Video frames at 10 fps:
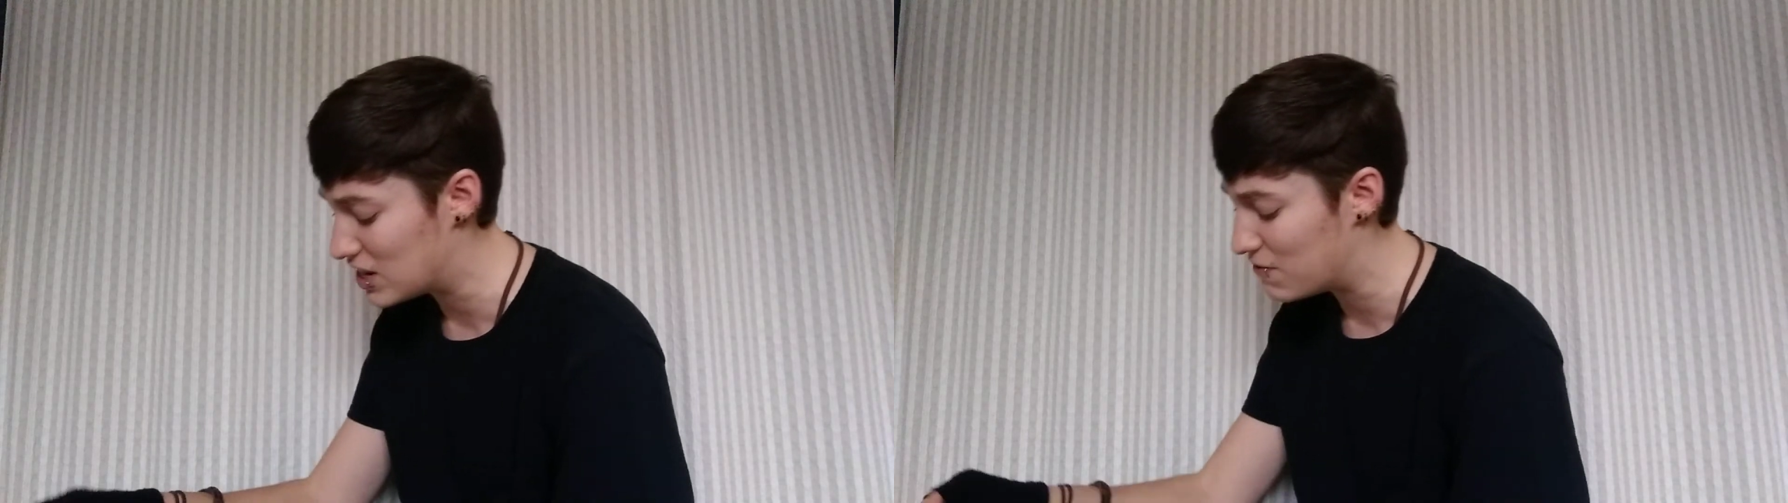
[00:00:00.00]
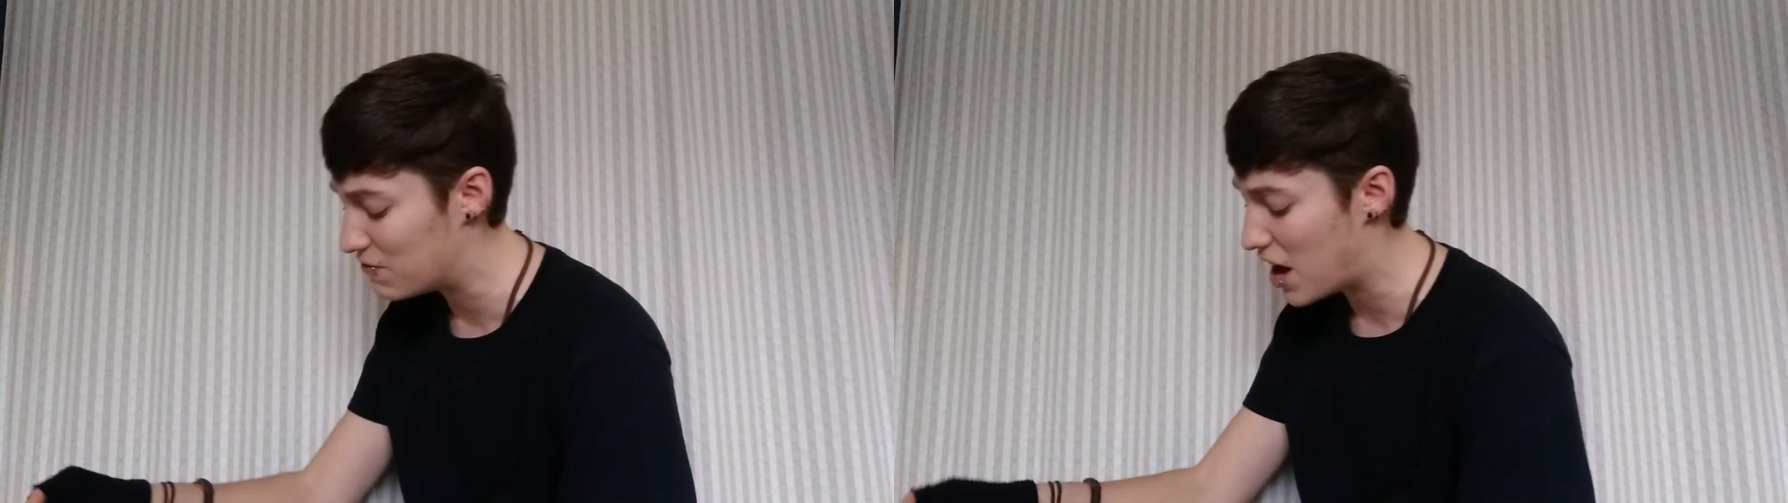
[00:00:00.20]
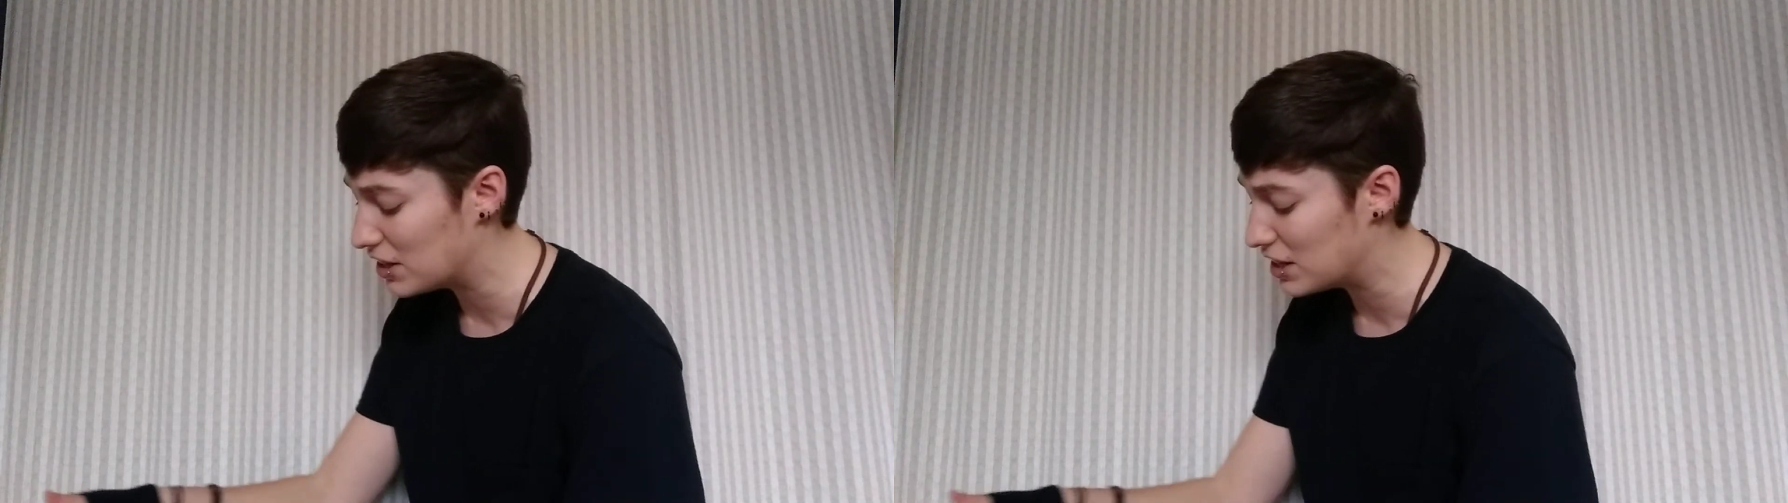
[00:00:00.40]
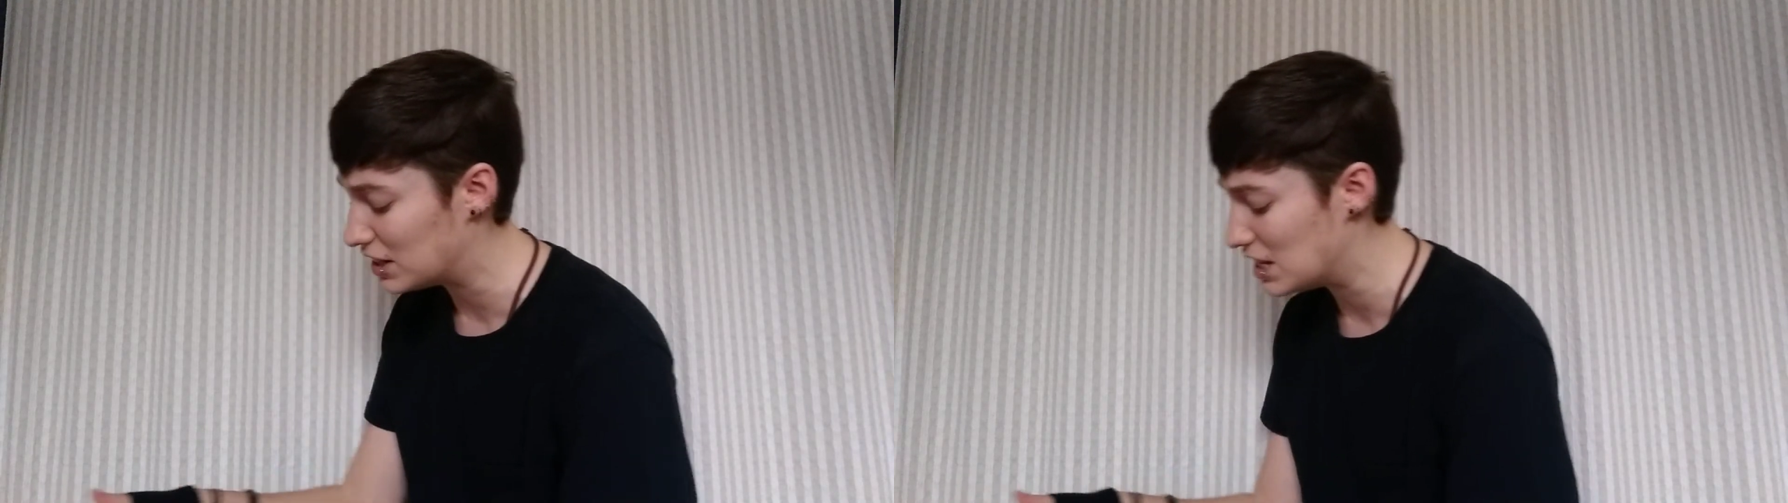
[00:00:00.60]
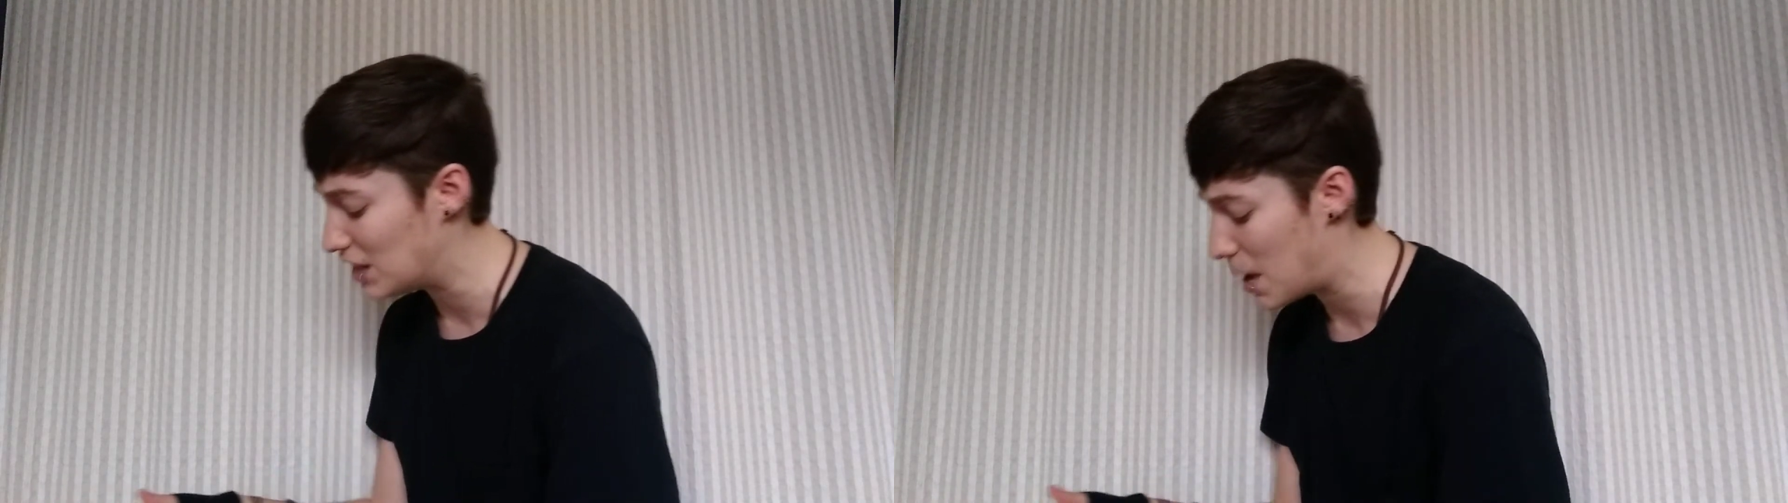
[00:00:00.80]
he
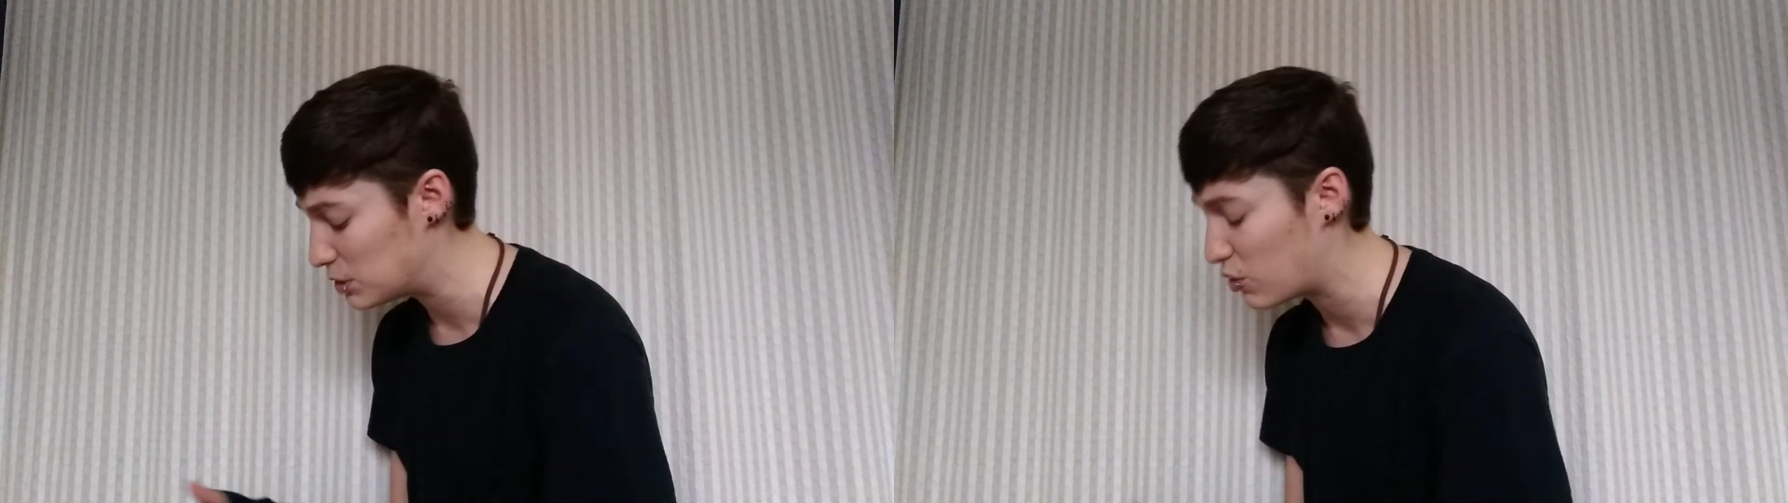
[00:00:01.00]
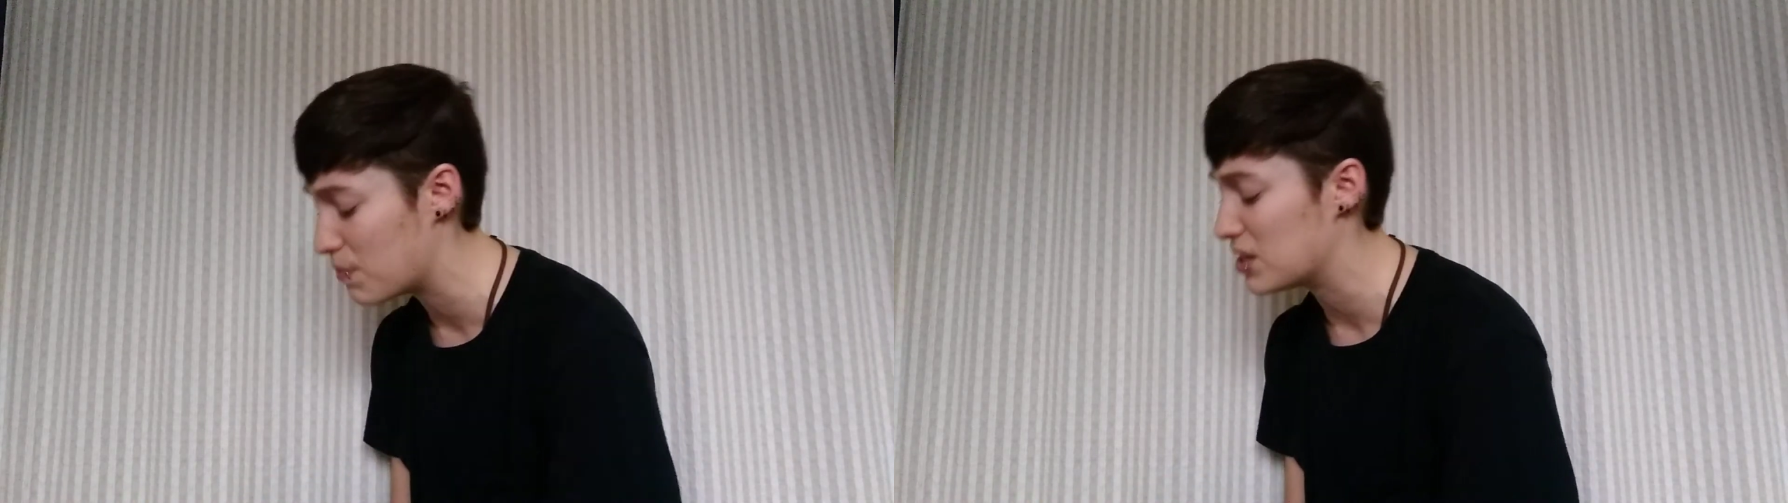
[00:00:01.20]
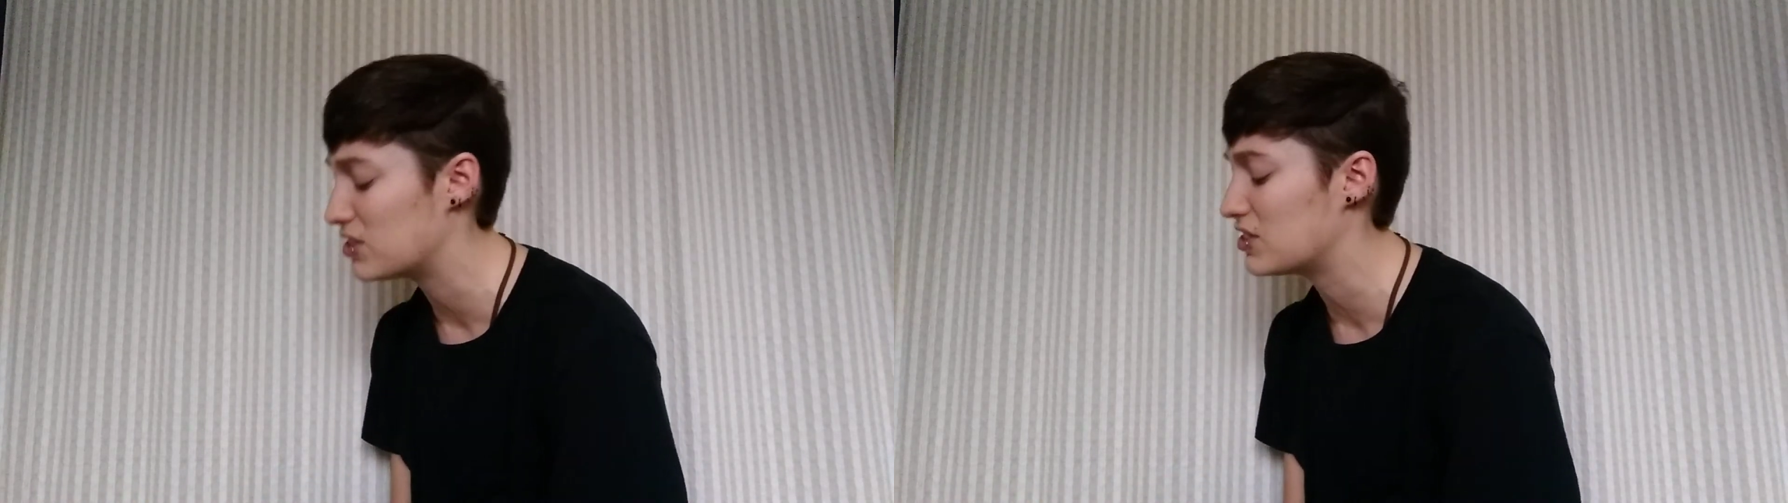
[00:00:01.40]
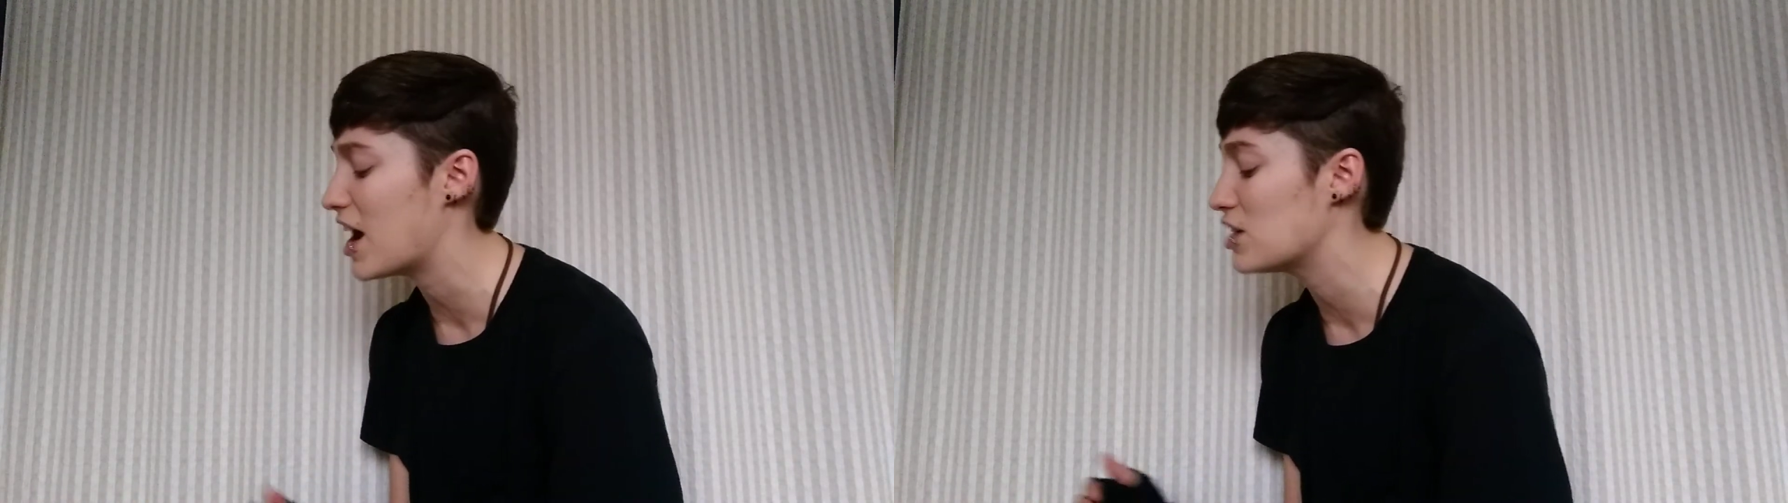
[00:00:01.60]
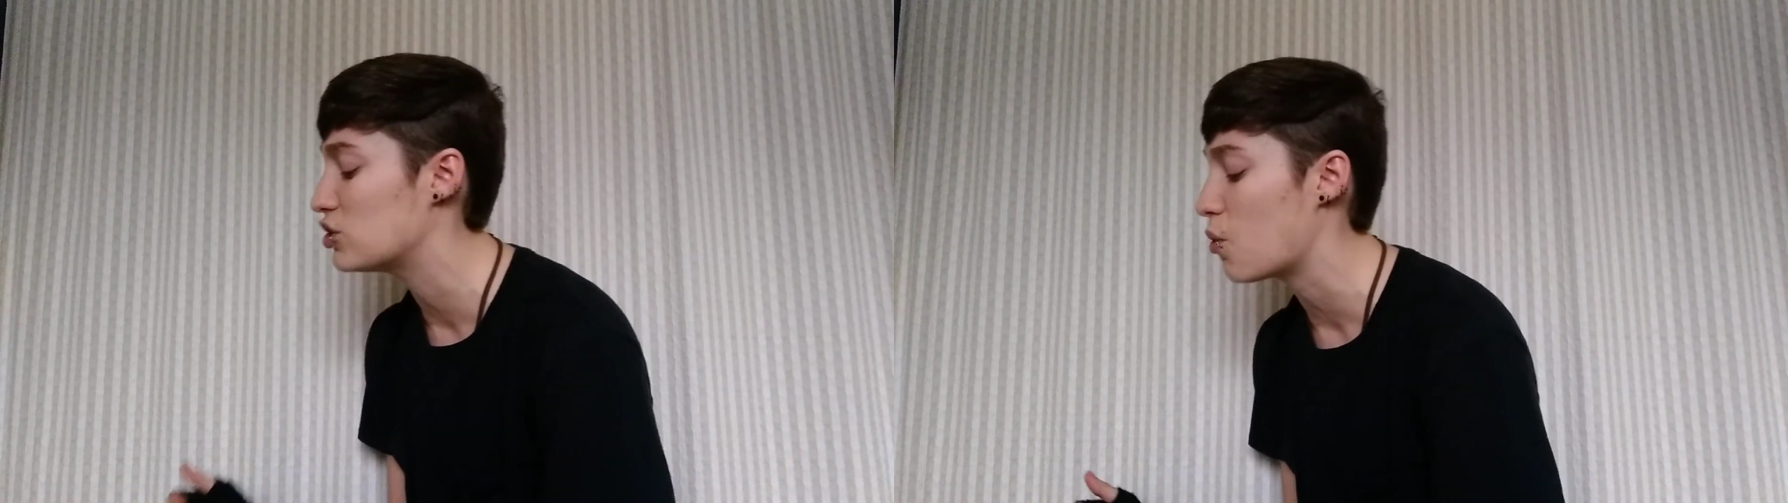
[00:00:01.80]
violently leapt from the
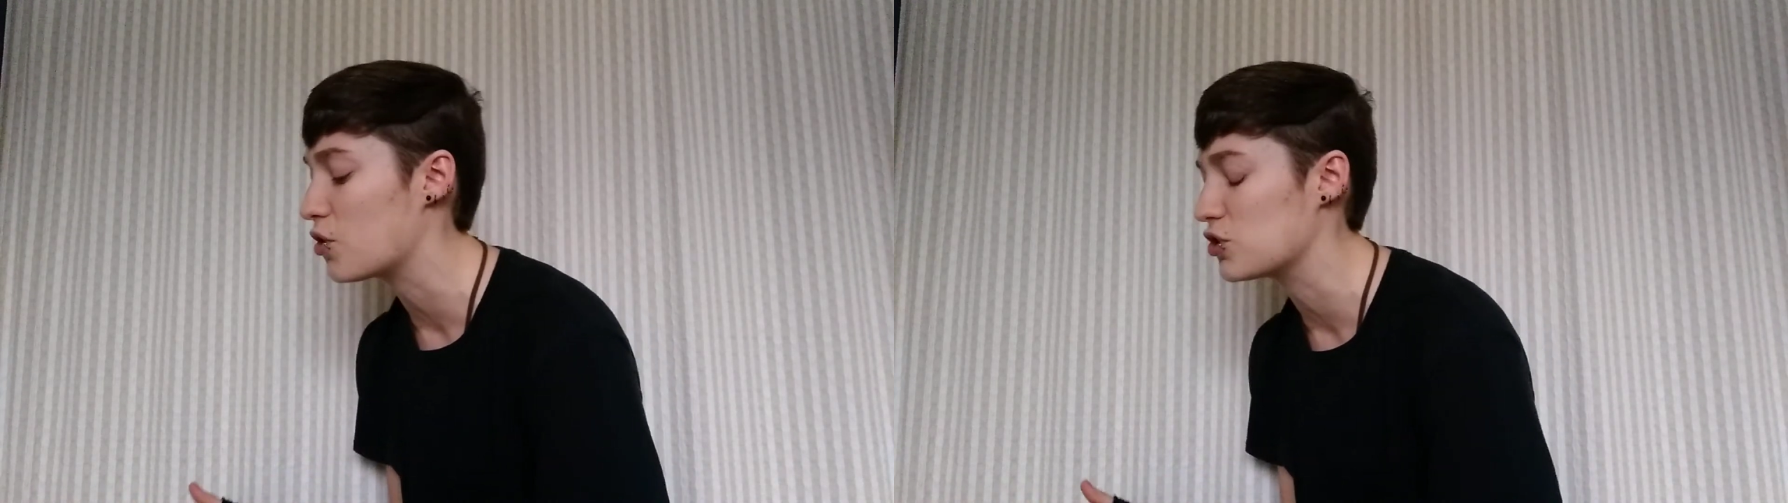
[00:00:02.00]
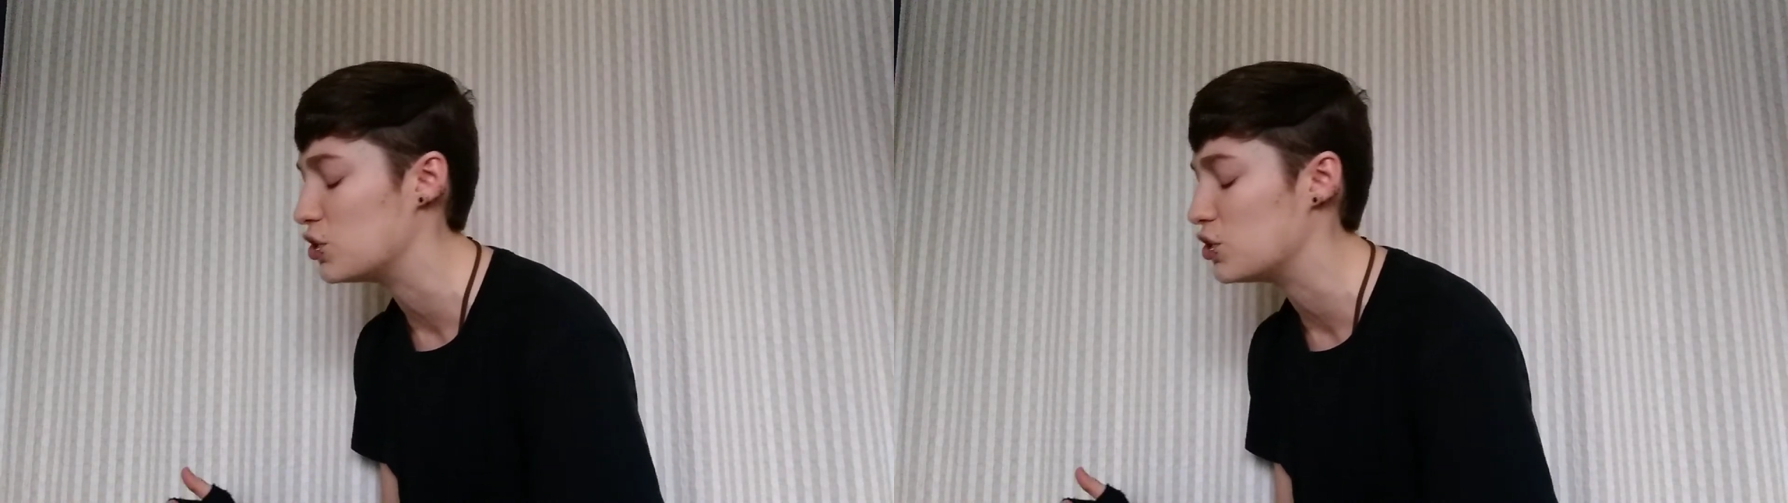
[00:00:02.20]
side door